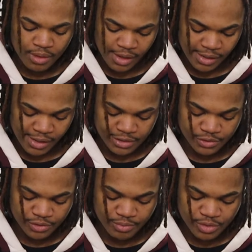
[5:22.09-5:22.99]
Like
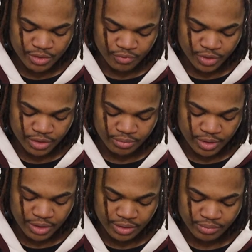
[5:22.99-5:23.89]
ice cream is really
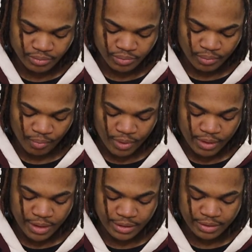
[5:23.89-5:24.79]
like
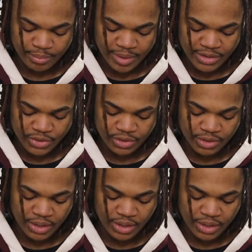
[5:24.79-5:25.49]
like the best